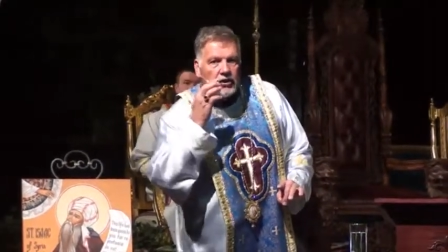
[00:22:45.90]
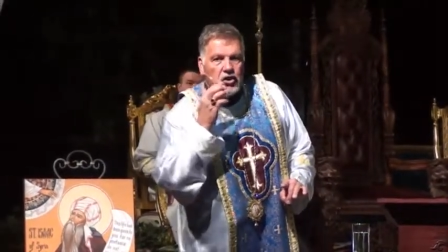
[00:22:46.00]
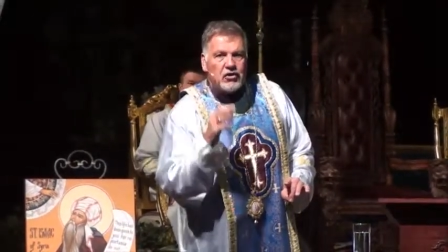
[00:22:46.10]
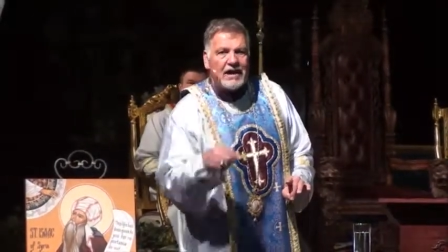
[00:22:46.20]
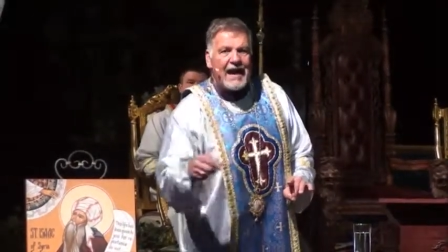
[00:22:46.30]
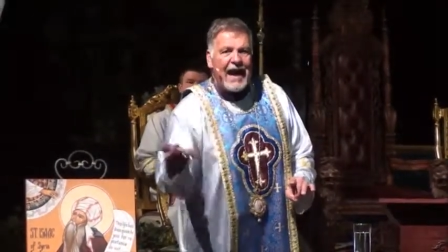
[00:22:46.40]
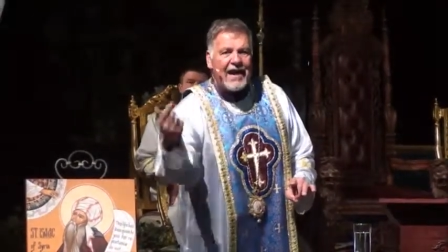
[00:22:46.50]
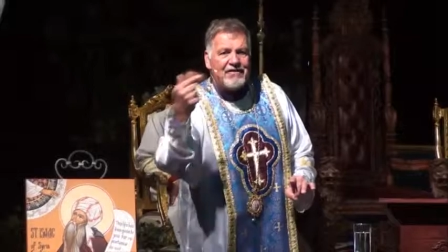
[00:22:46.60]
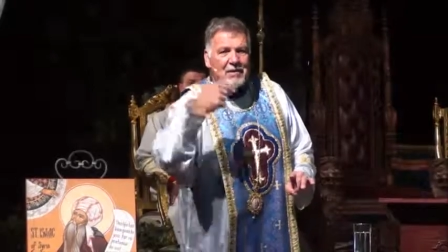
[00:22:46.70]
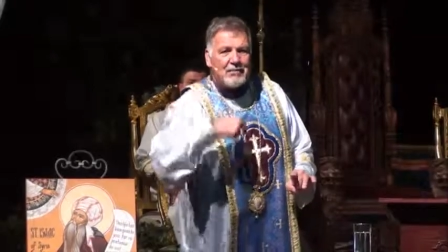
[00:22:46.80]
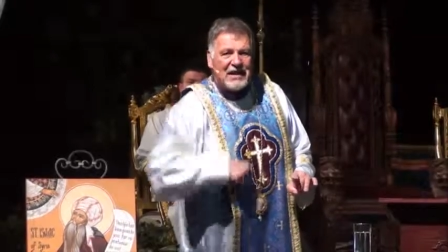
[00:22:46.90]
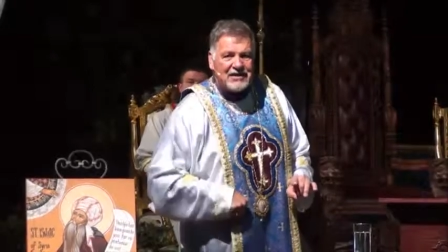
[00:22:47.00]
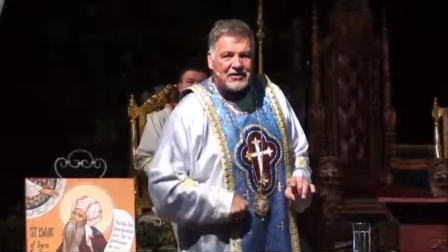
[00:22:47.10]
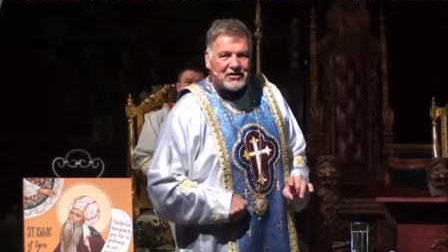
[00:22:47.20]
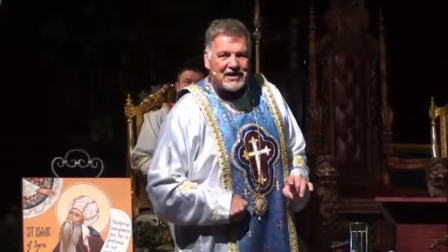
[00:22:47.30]
You can have the
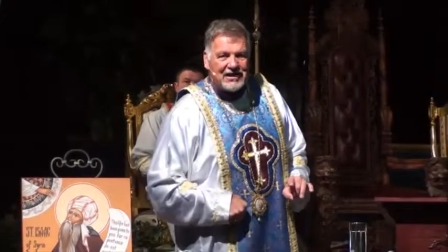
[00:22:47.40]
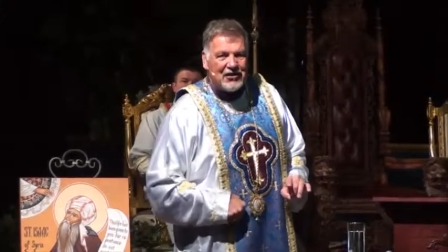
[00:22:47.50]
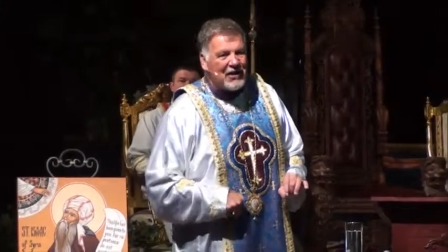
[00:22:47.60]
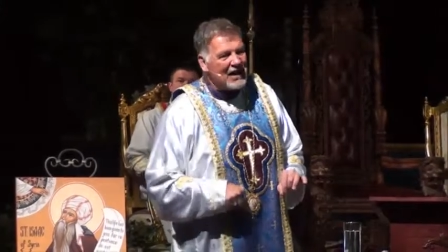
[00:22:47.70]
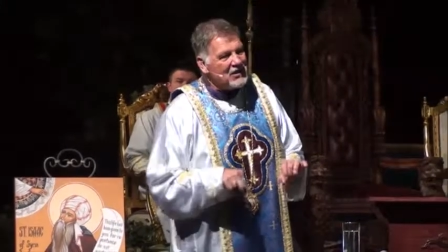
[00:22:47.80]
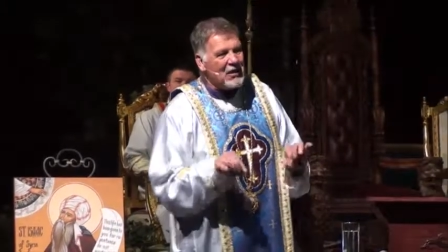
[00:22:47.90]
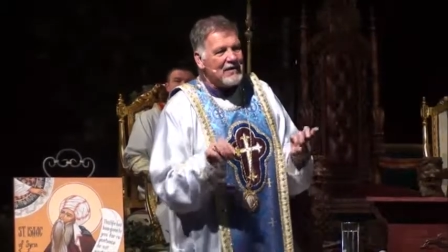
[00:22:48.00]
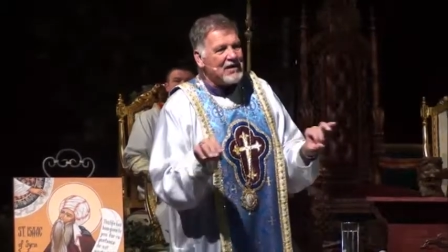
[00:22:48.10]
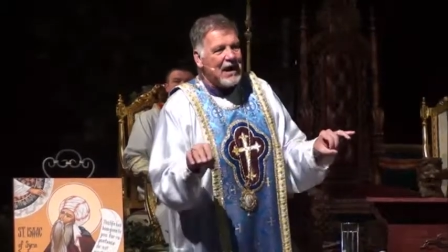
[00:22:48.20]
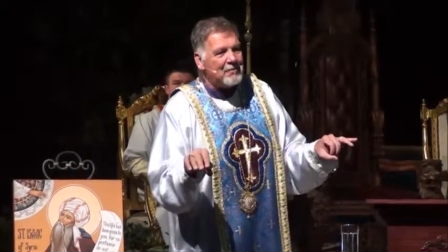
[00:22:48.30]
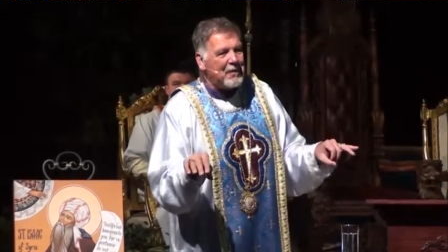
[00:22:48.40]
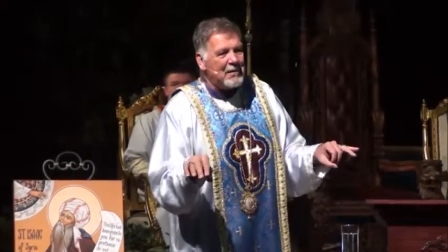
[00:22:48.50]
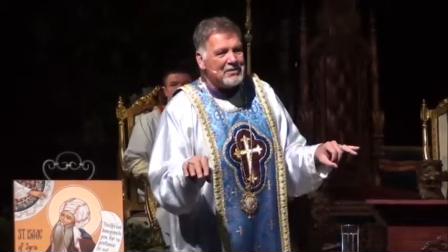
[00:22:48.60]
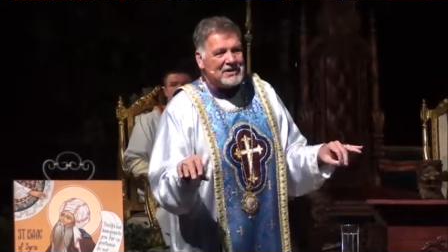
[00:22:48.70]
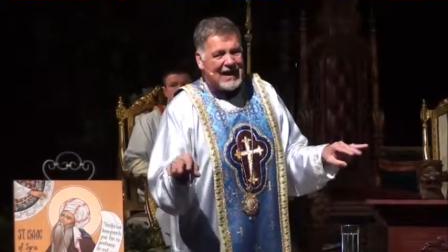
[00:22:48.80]
measles in you and you haven't got
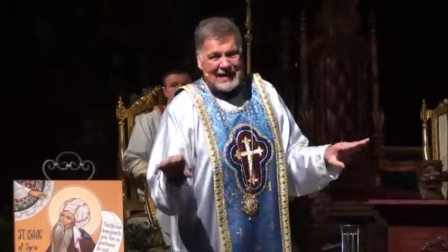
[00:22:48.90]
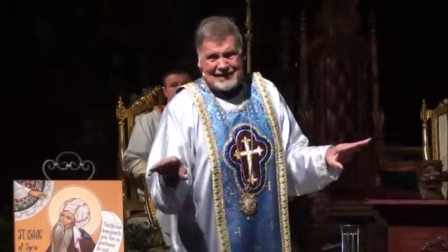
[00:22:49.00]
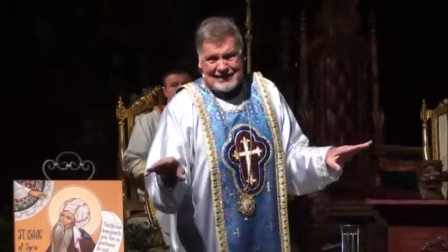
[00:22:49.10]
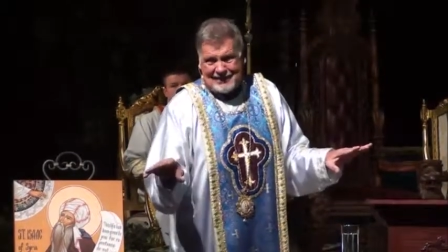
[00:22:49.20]
bumps yet.